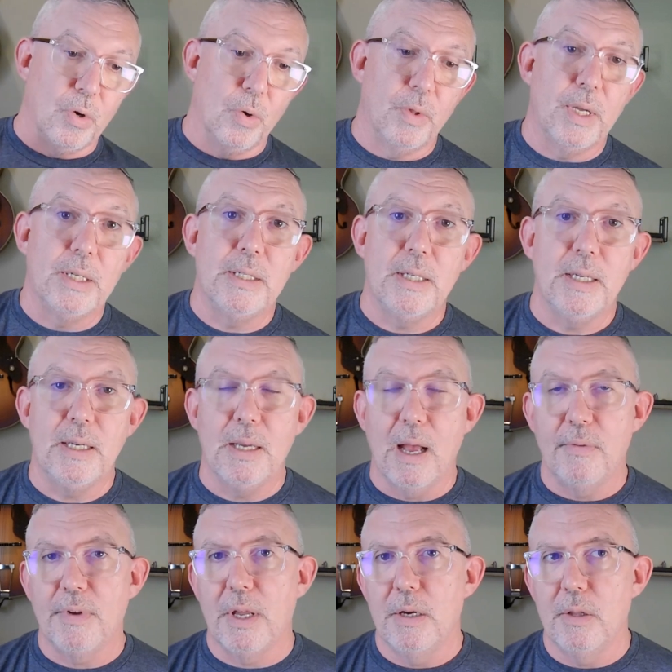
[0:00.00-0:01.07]
or they see
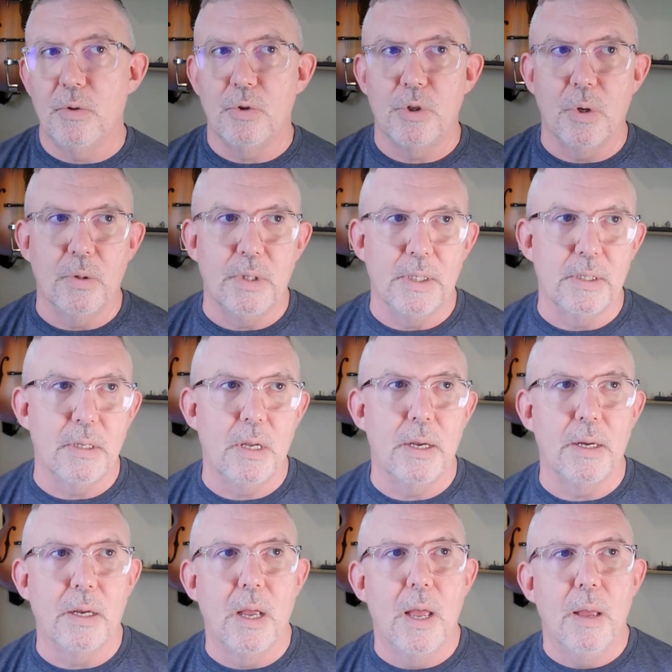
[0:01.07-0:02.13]
I've got another shirt that's
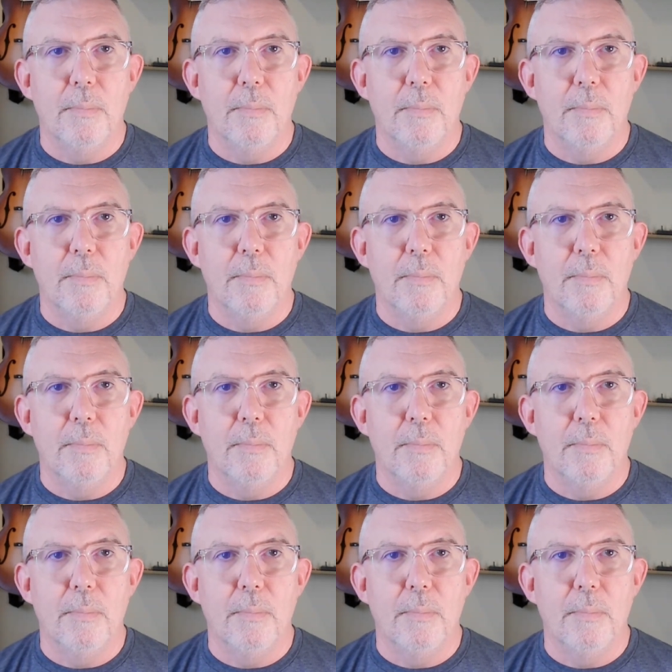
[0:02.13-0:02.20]
like